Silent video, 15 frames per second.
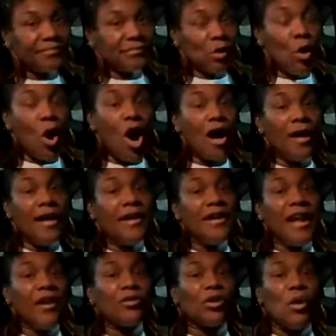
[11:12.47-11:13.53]
or in
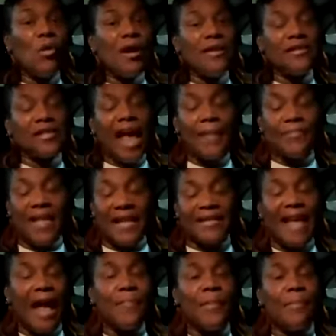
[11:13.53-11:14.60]
there throwing type that
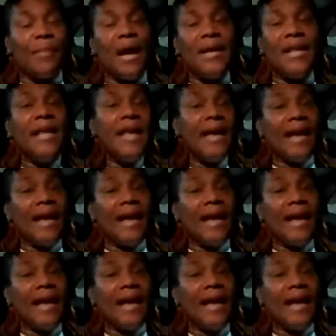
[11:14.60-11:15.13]
type of money